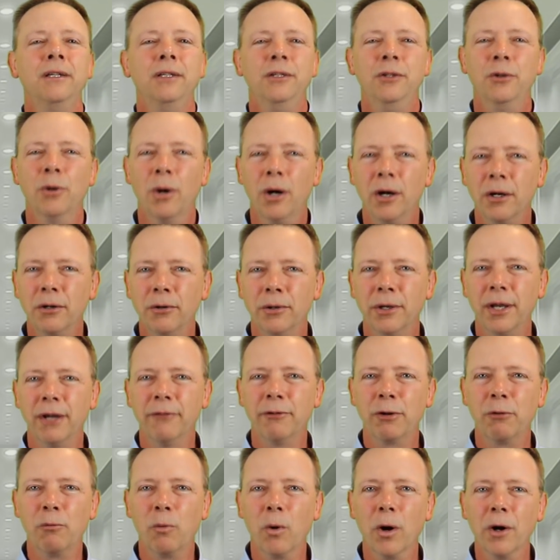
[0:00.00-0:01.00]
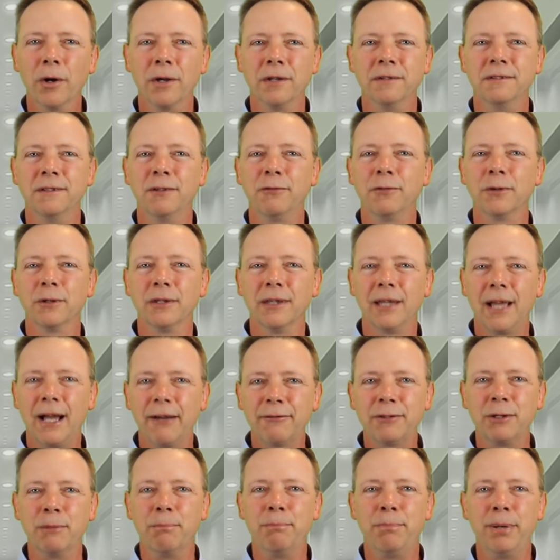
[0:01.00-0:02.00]
you hung on every word as if your
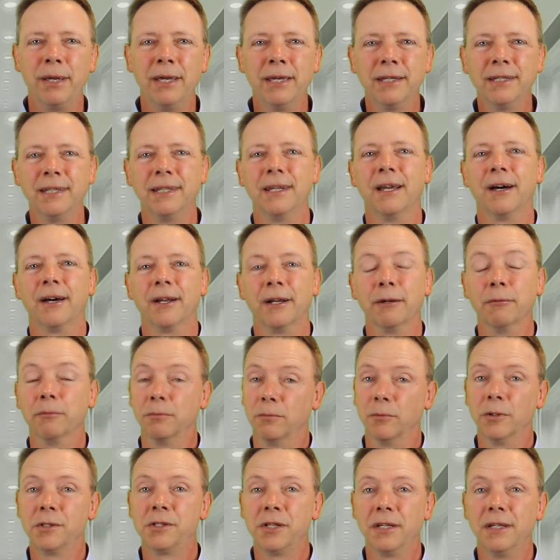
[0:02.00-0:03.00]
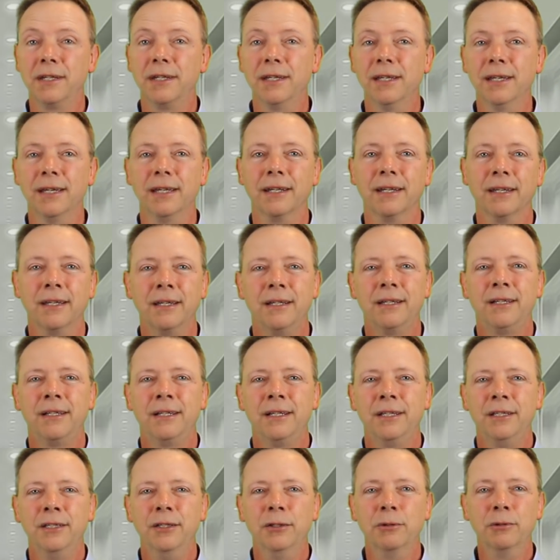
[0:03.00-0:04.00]
life depended on it, which it did.
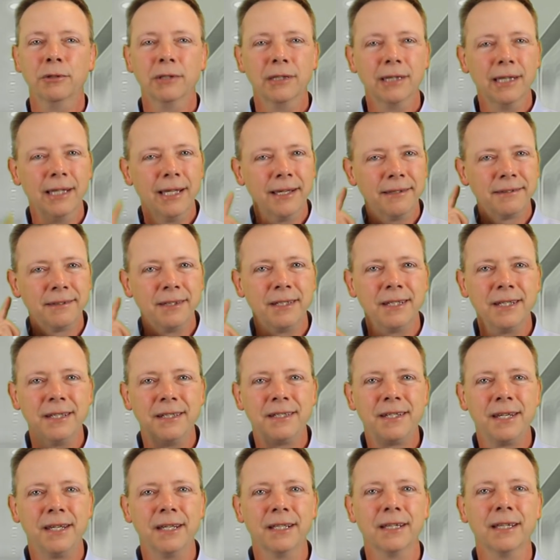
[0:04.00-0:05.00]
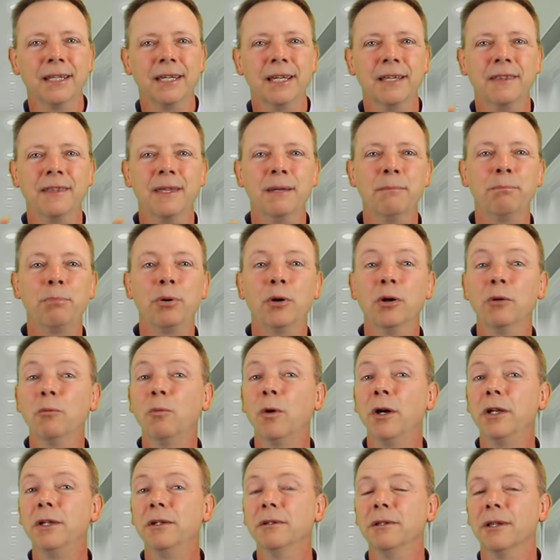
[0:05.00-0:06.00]
You listened intently and then put
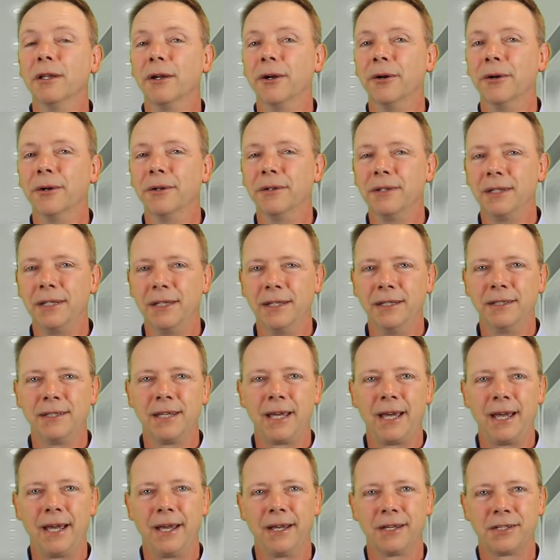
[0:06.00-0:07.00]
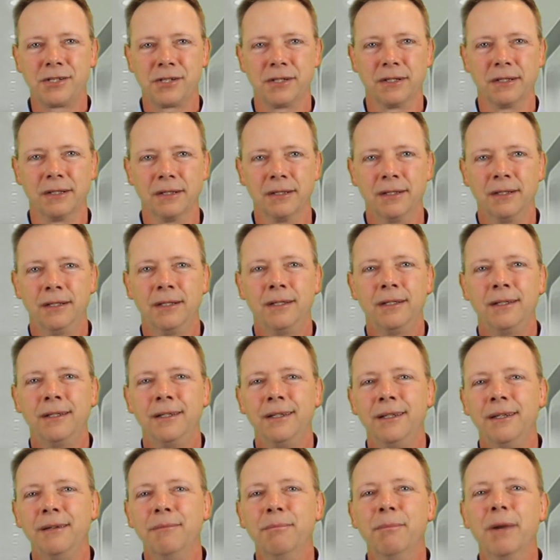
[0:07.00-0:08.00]
what you learned into action.
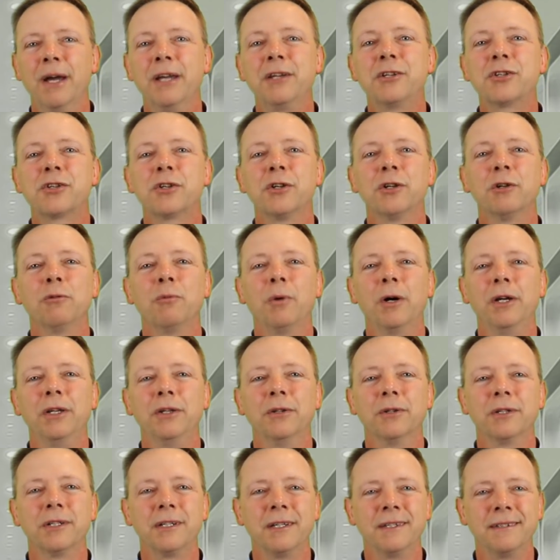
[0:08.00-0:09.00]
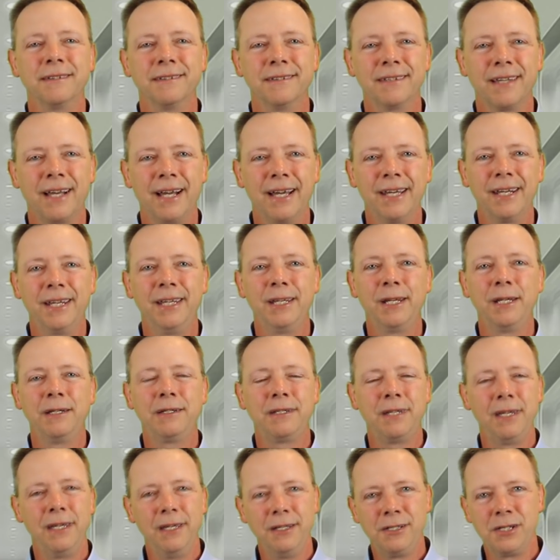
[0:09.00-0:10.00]
Make sure what you're designing
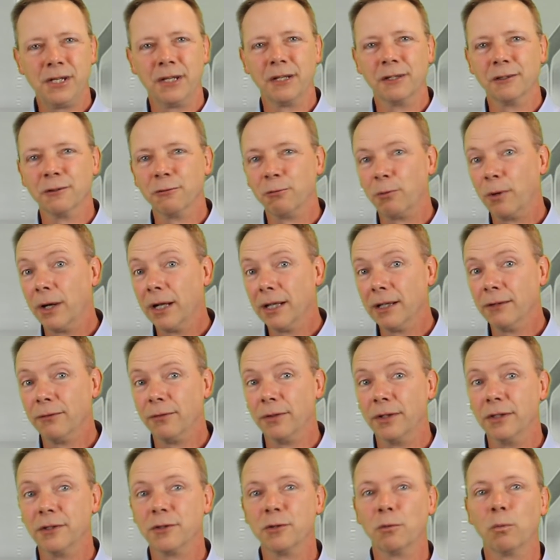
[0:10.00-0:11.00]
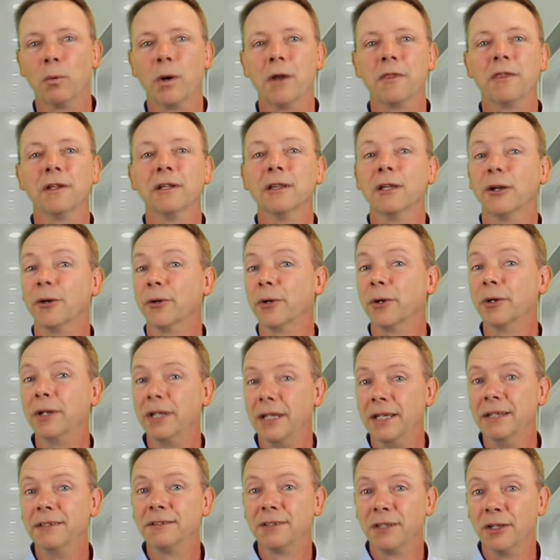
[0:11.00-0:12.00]
and teaching is relevant to what the learner
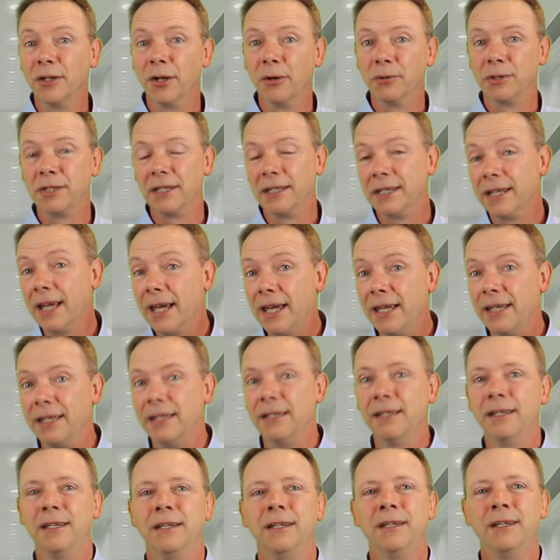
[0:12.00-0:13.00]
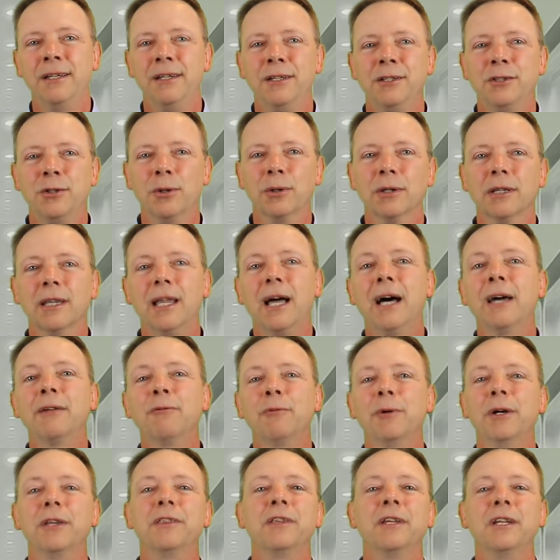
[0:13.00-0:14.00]
needs to know today to
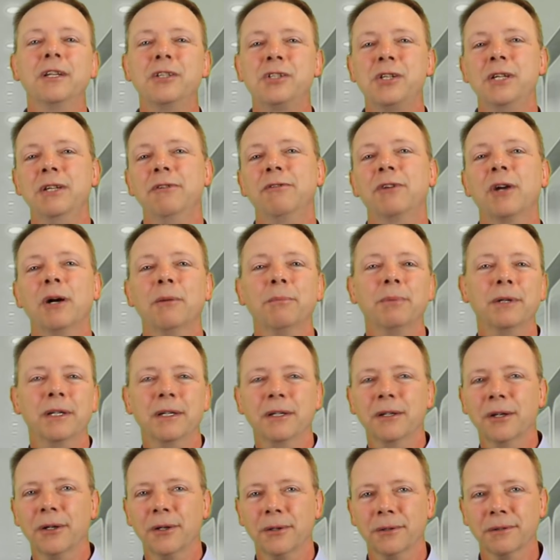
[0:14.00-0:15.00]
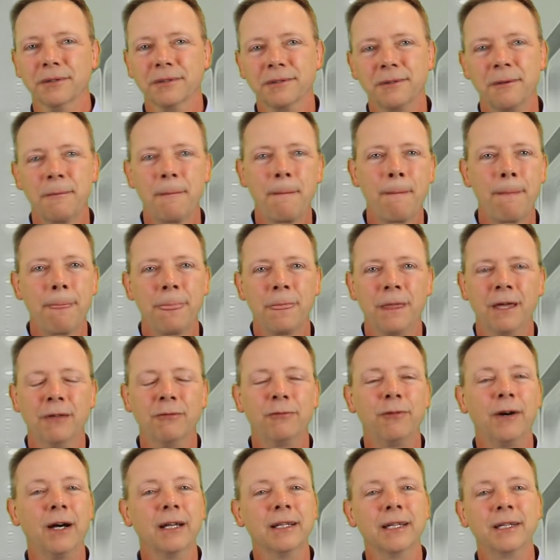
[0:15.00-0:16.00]
align with and achieve company goals.
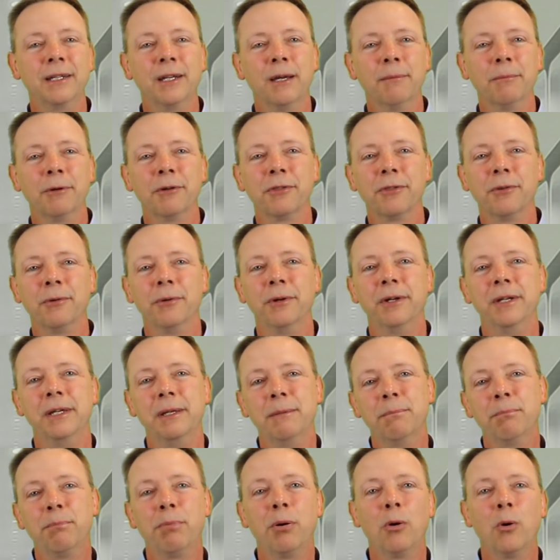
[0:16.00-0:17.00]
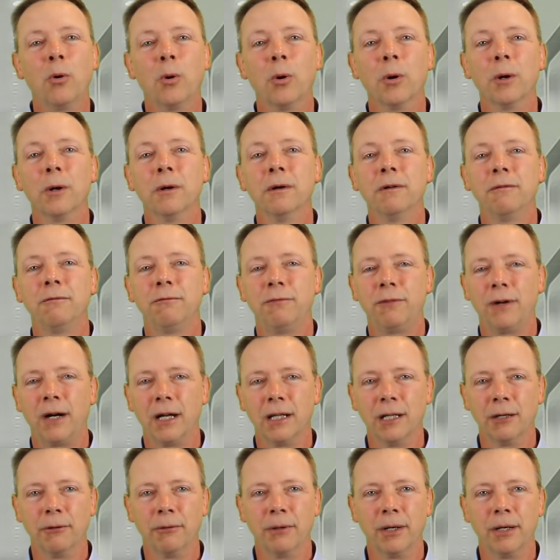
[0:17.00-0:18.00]
And finally, number 3, poor
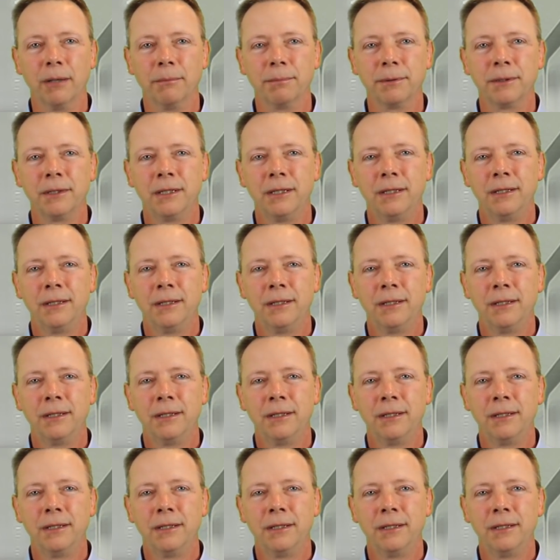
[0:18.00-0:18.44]
follow-up.